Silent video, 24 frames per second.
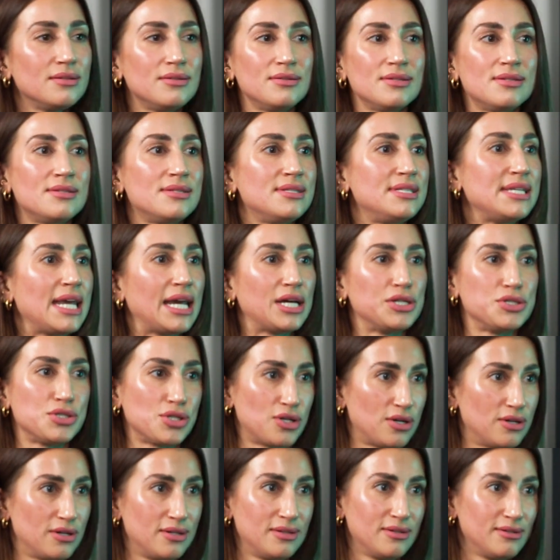
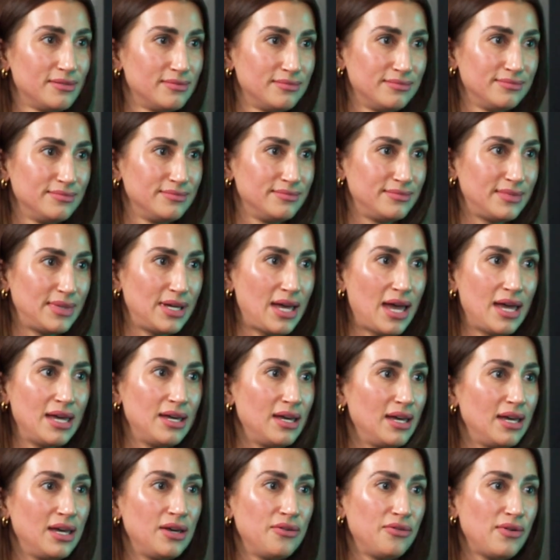standard.
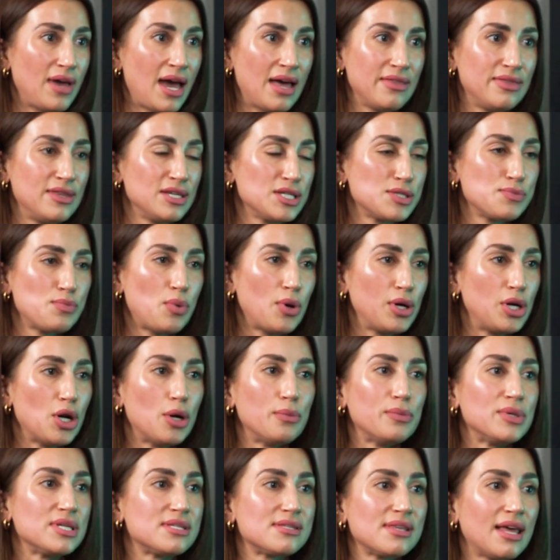If at this point,
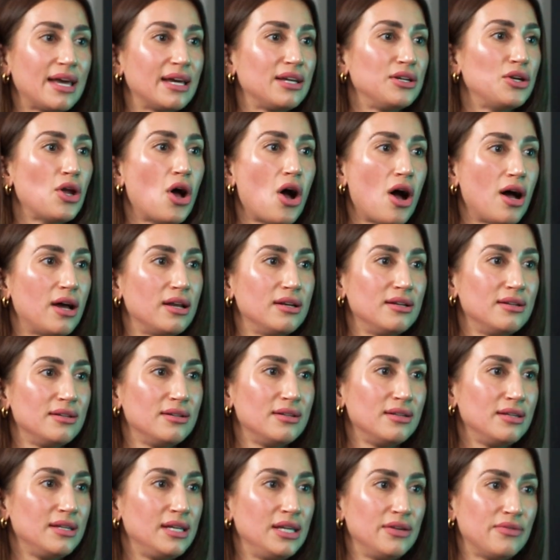almost like not
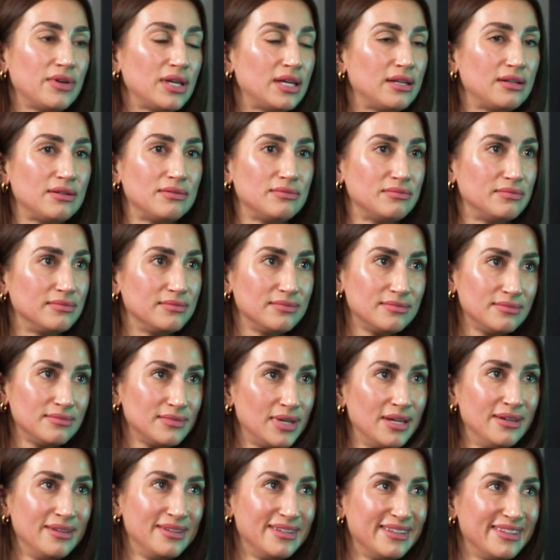even
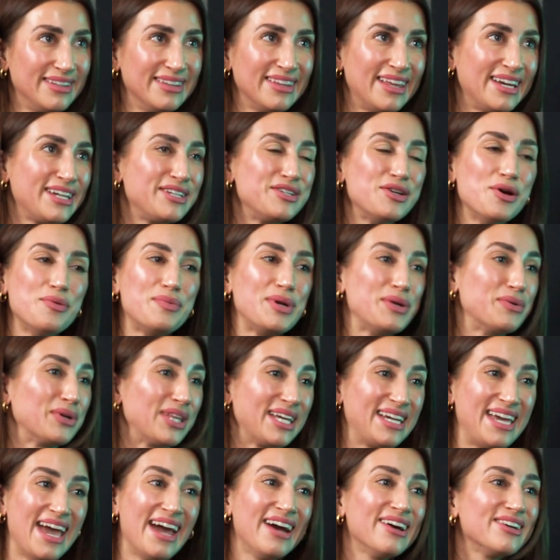nobody really
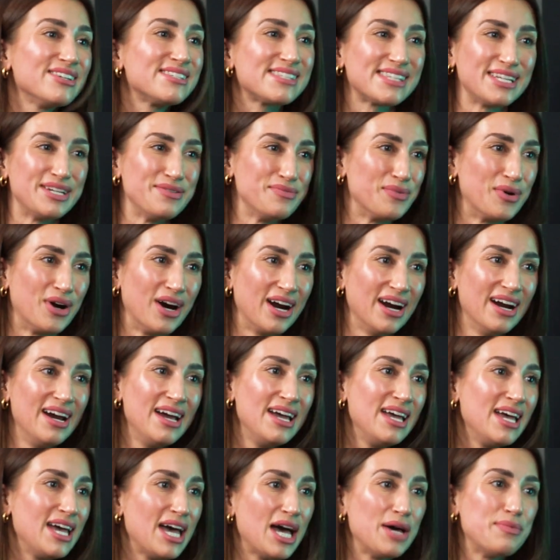cares anymore
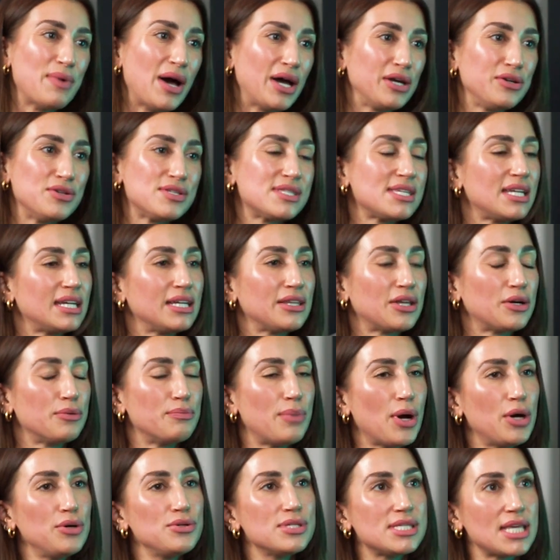about you sitting there
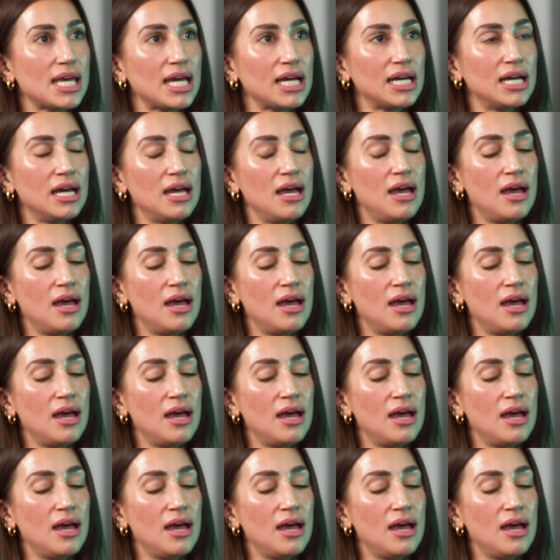posing.